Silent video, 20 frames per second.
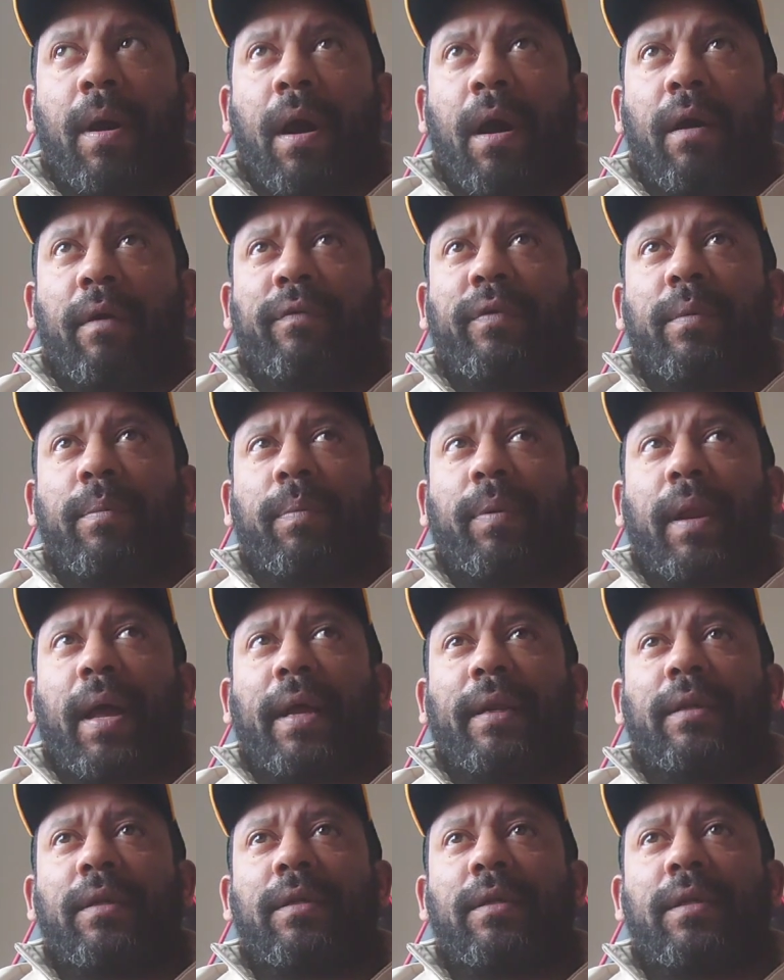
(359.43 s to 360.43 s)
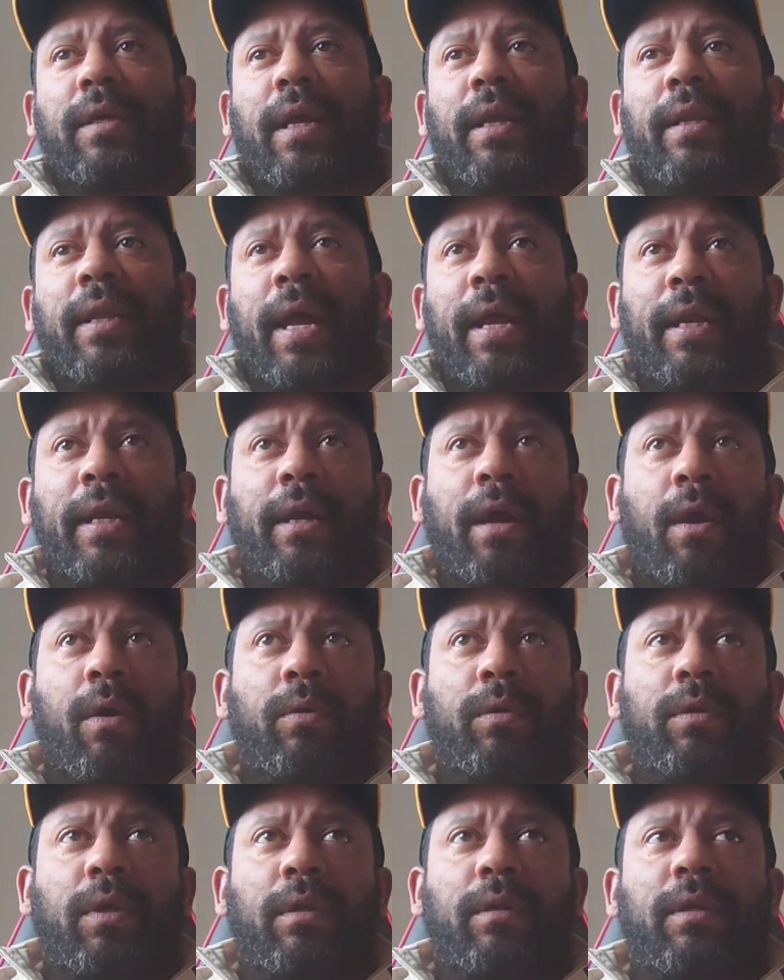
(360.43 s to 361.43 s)
And then he
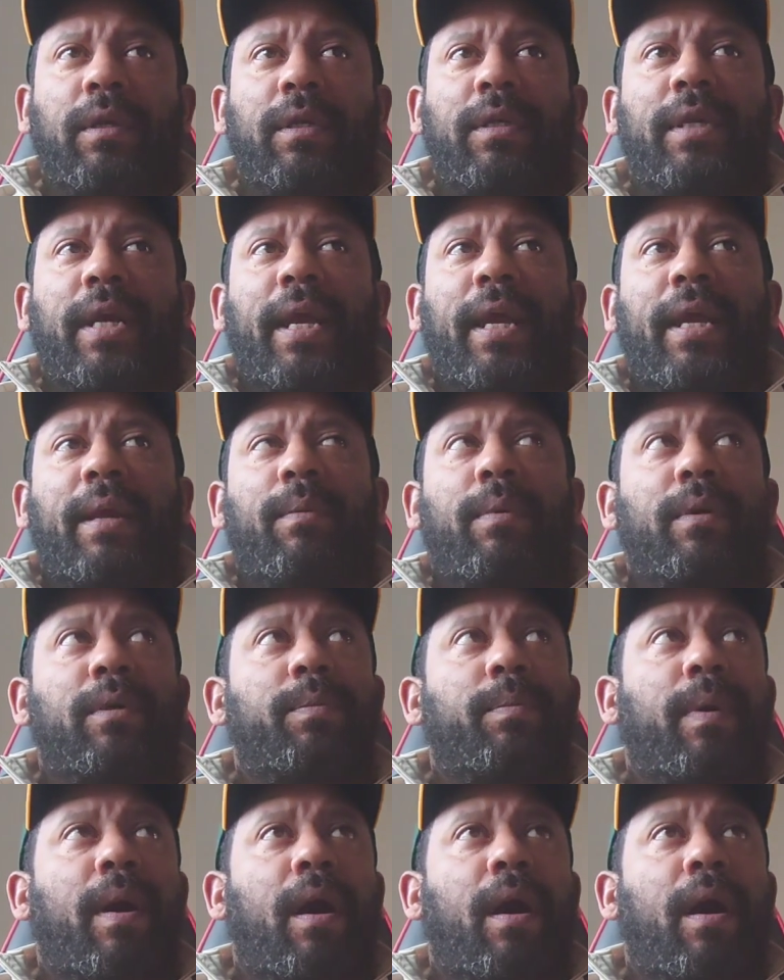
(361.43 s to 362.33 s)
goes on to say he was